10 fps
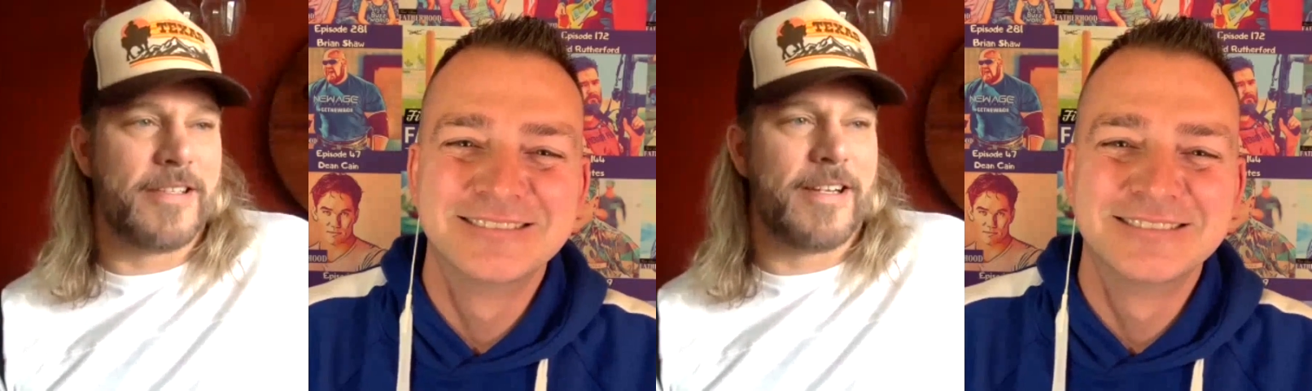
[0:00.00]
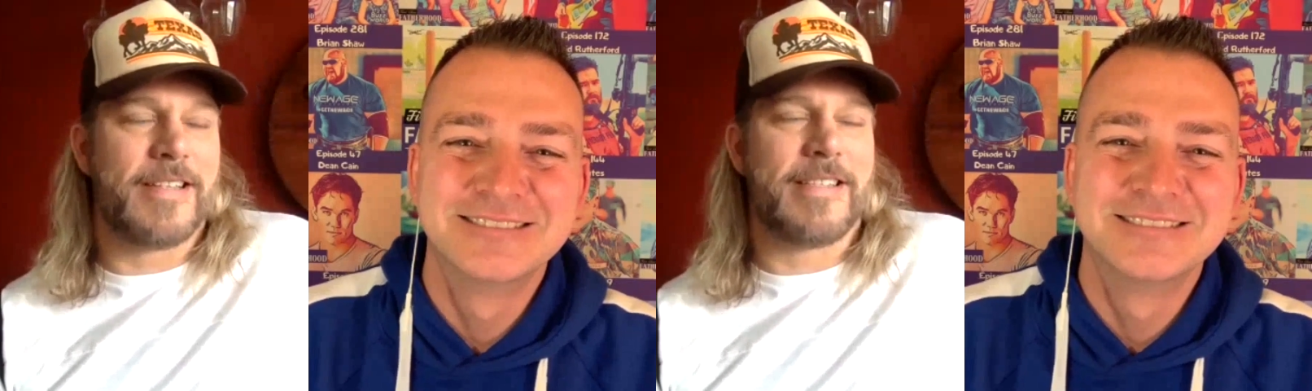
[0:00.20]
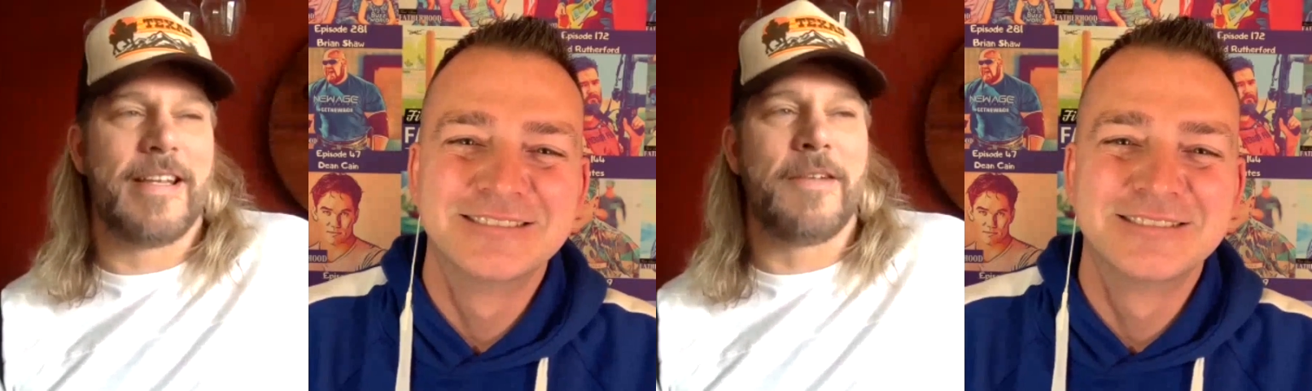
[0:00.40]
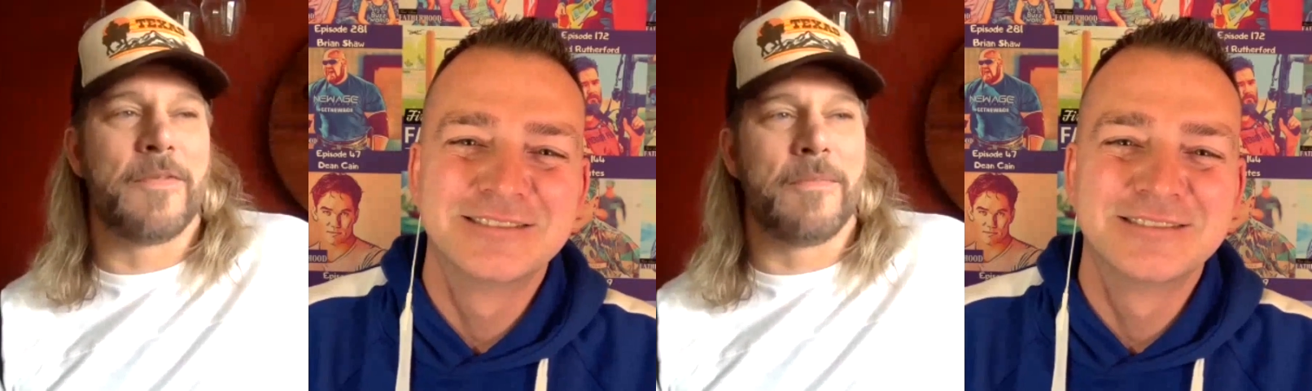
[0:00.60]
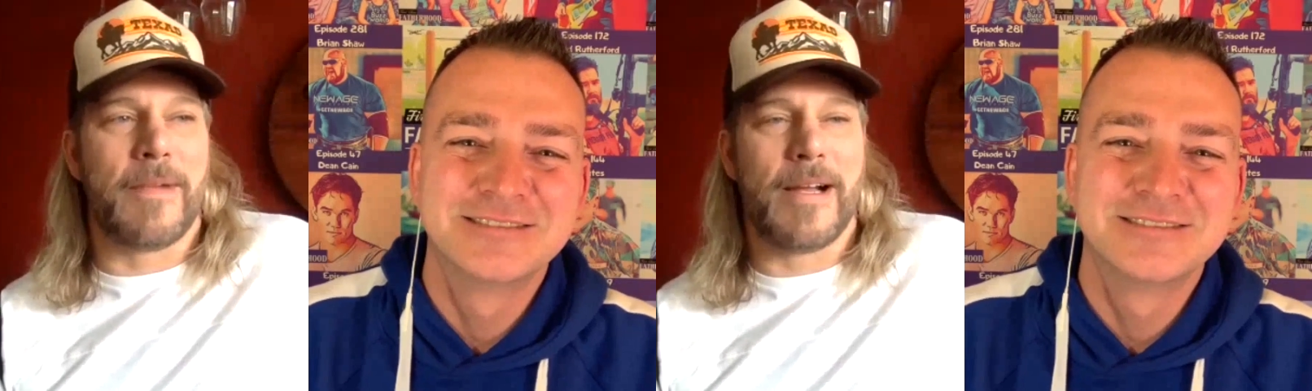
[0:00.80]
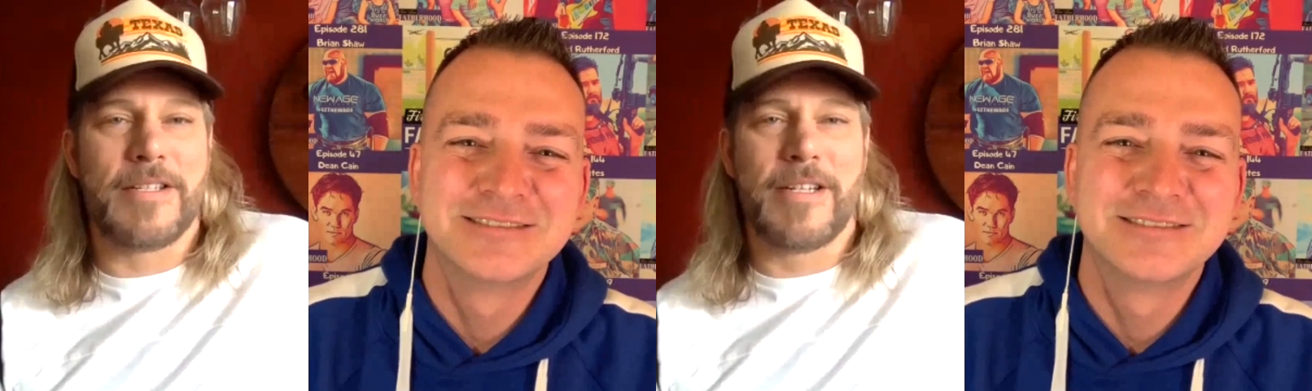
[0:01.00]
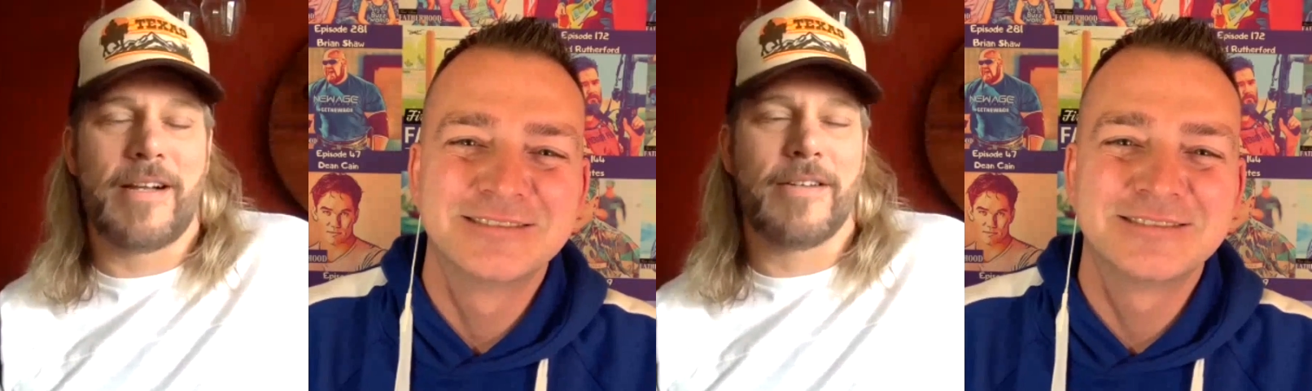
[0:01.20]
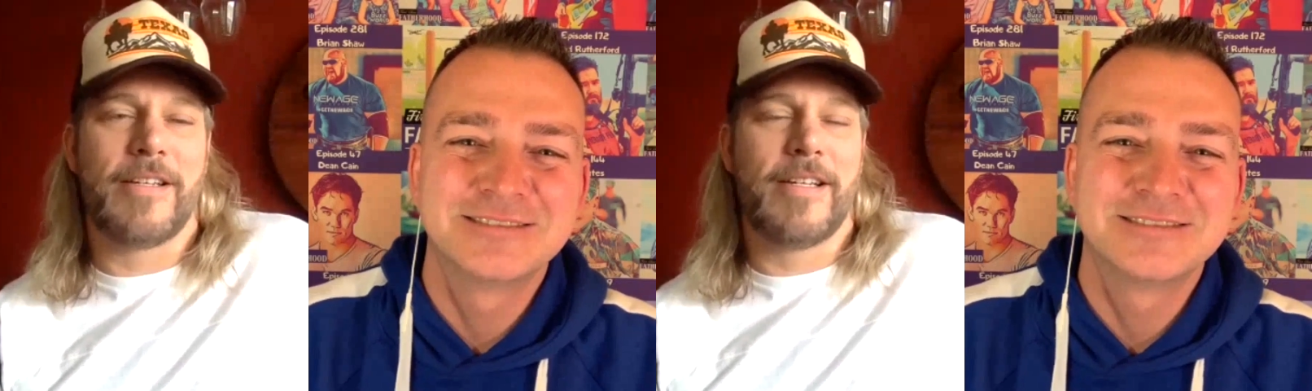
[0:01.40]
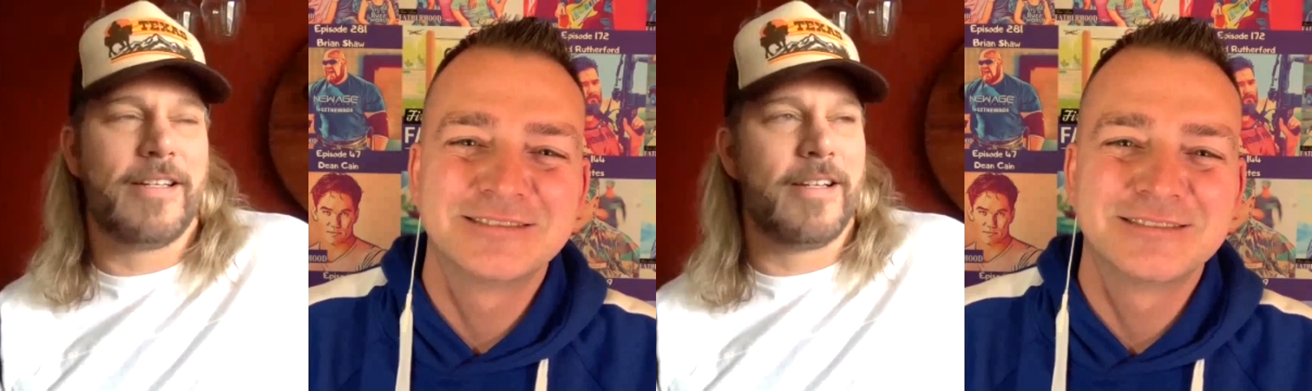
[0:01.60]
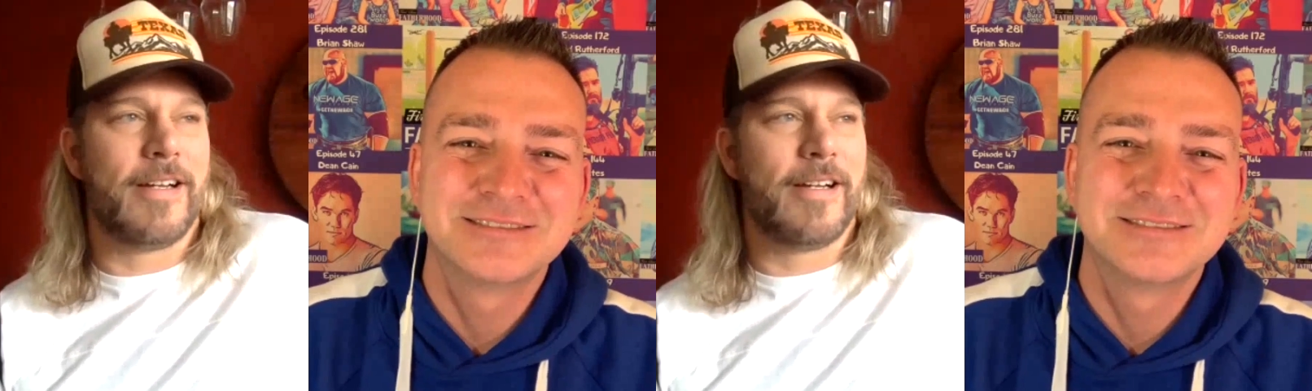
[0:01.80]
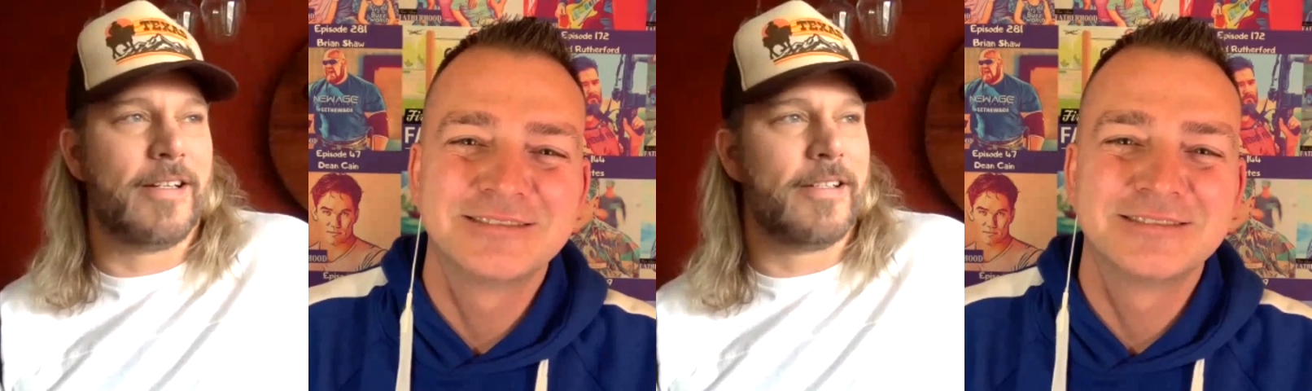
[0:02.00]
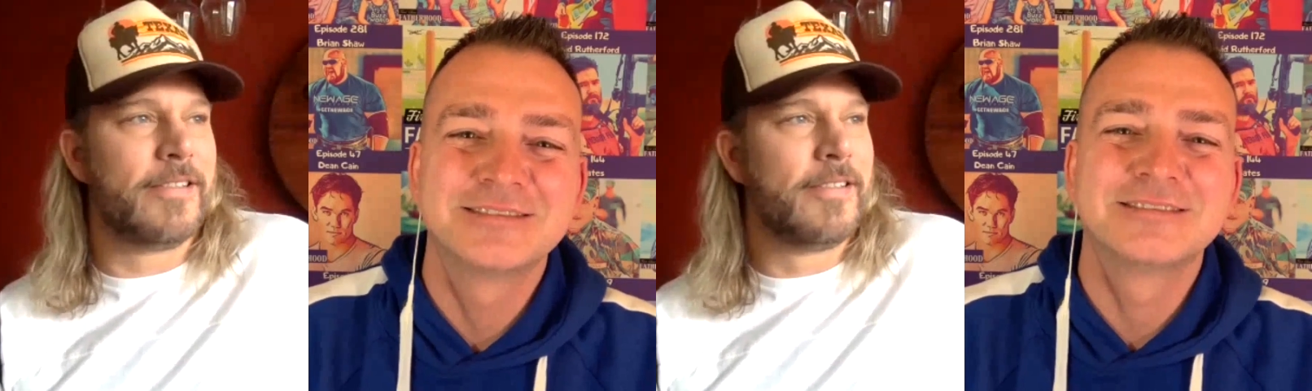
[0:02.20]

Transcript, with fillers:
Speaker 1: that I sing from my childhood. Uh,